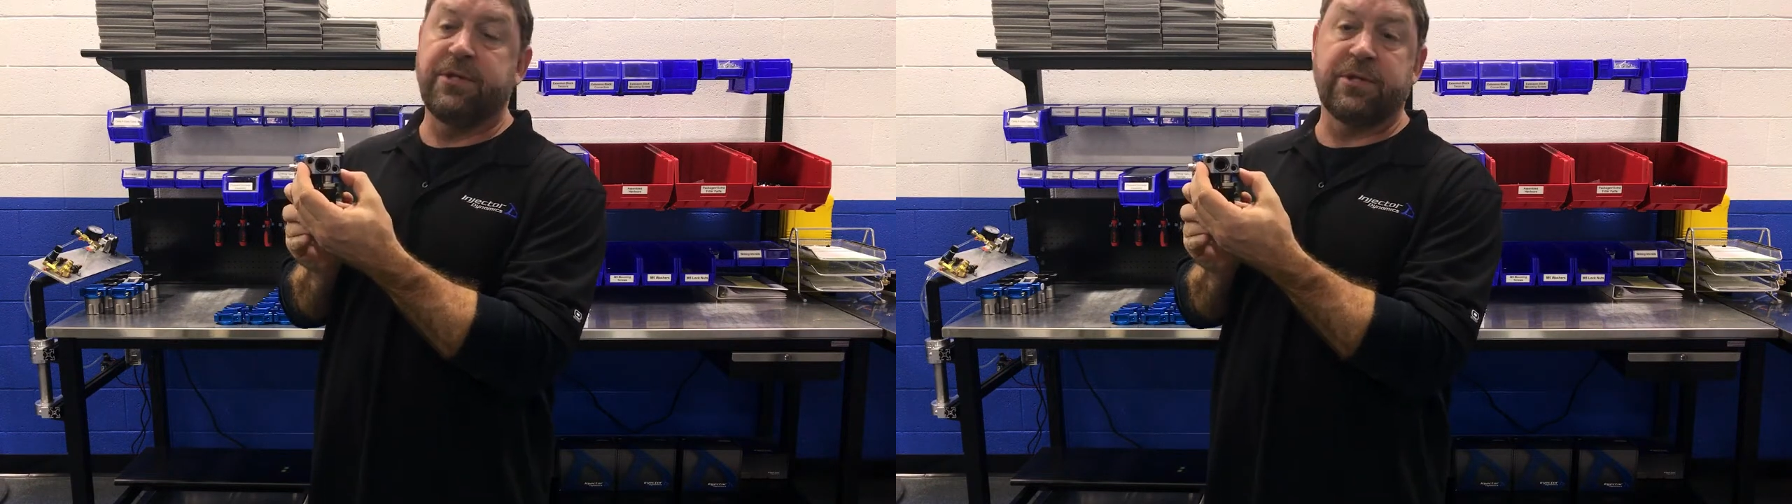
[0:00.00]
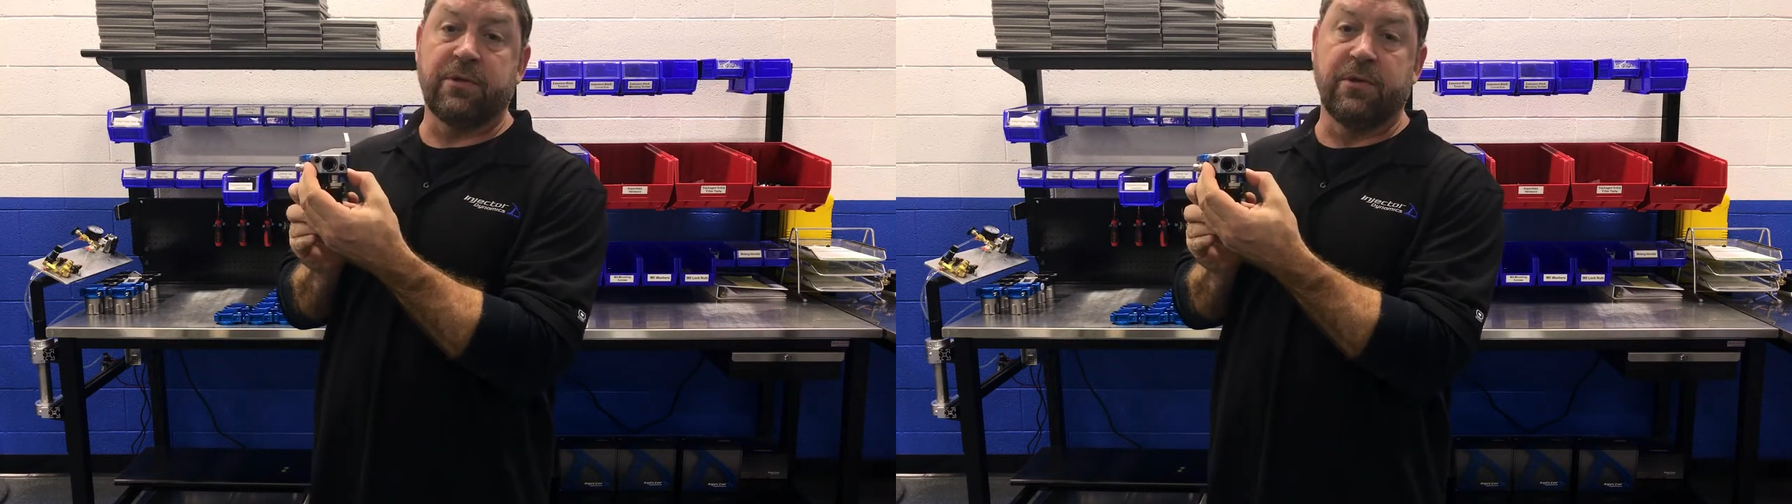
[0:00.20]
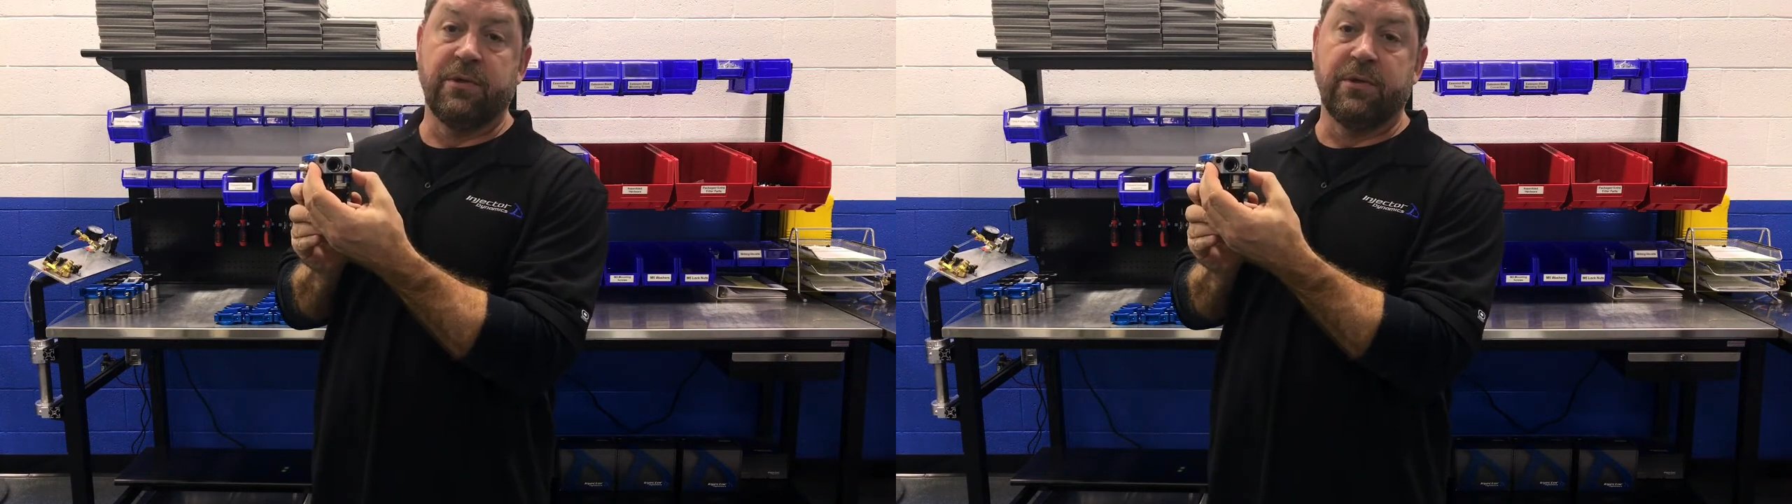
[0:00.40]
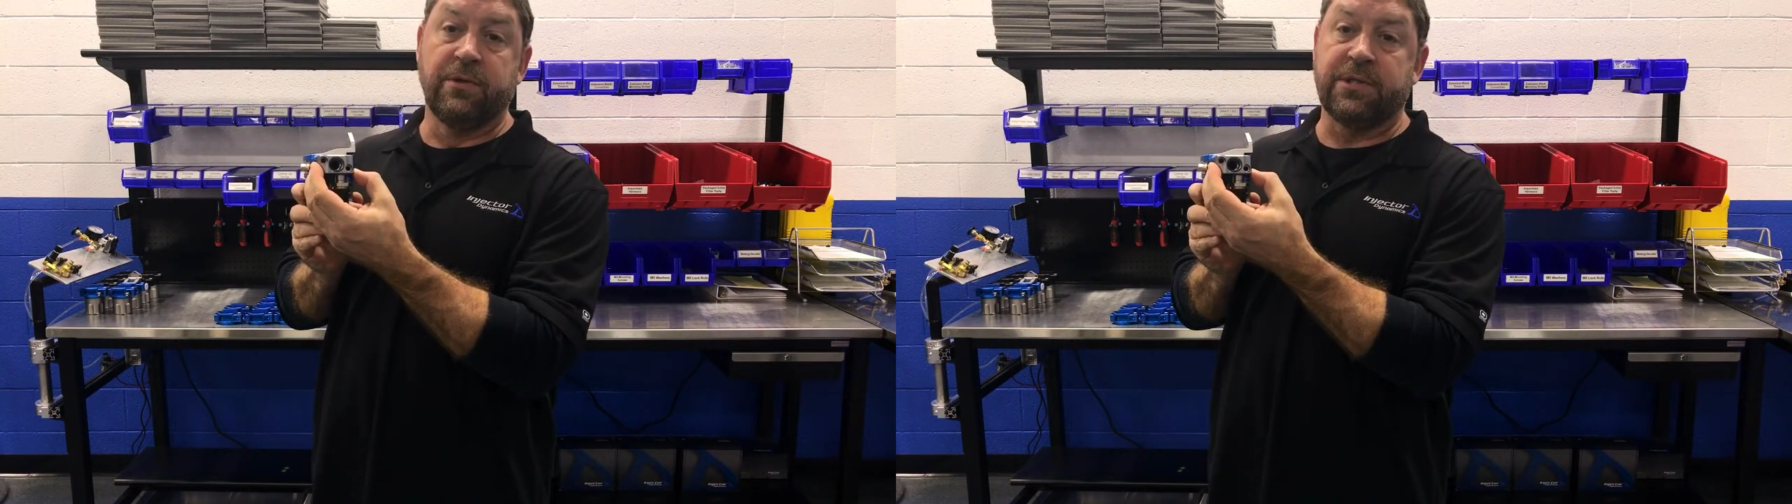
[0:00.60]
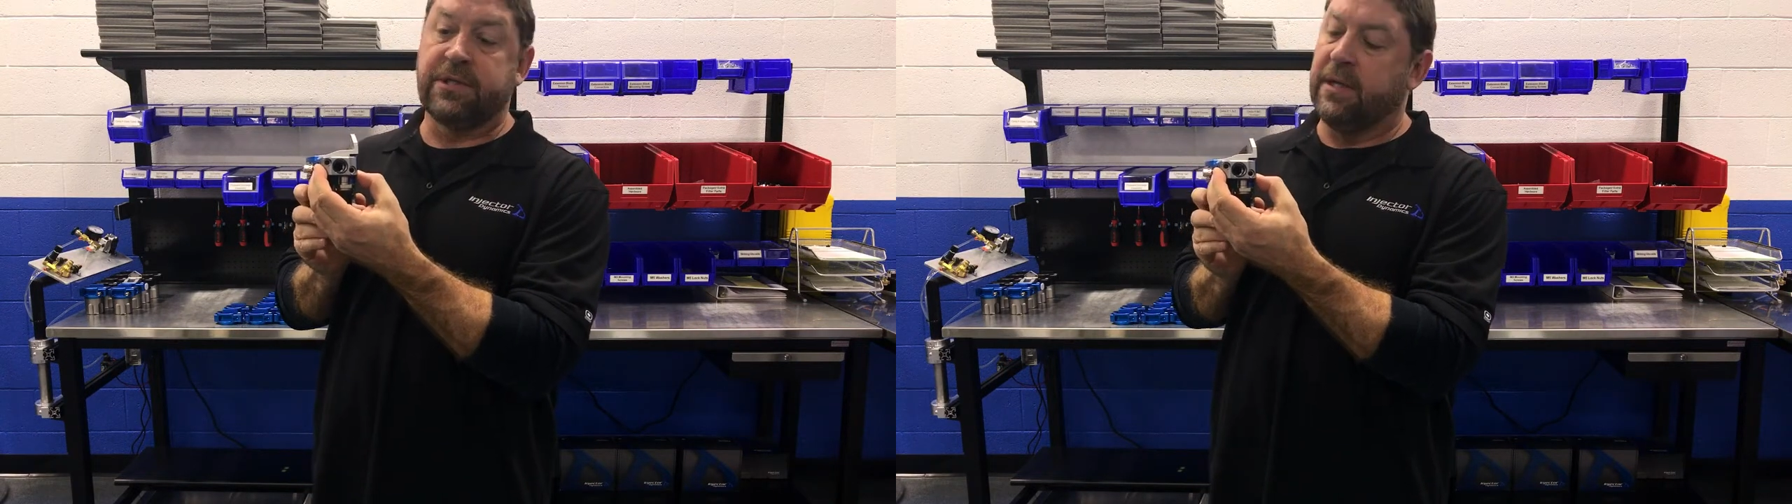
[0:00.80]

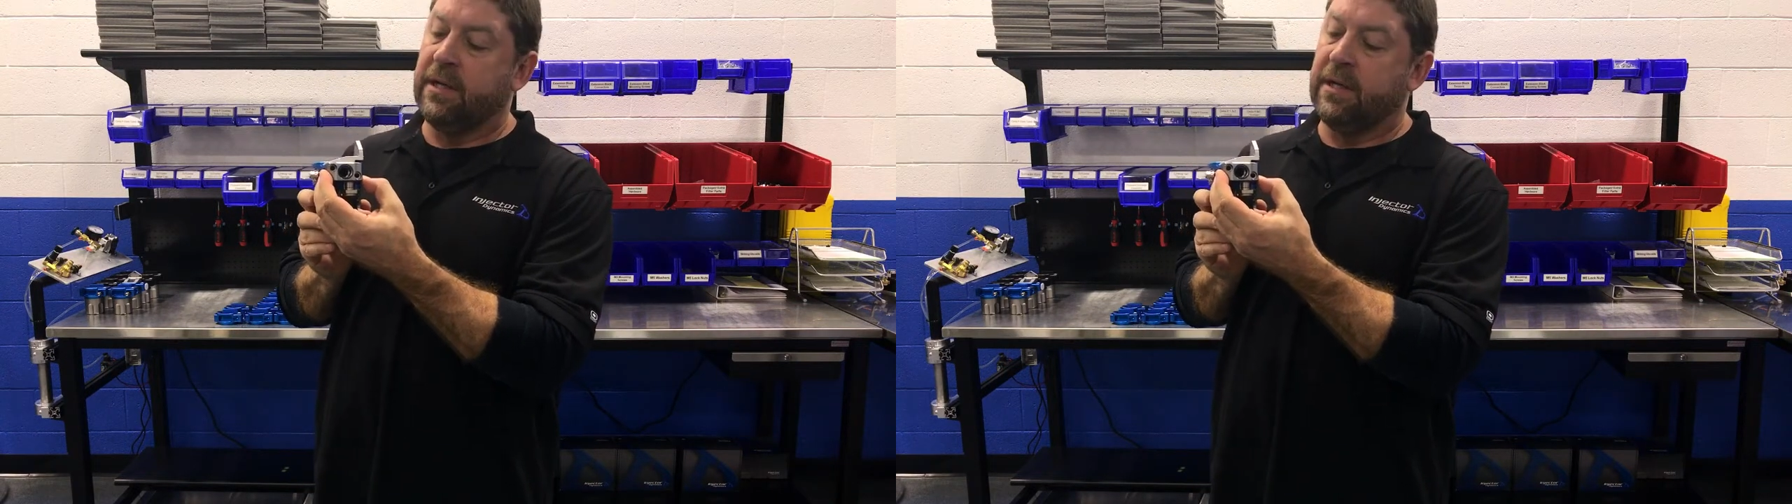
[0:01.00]
screws,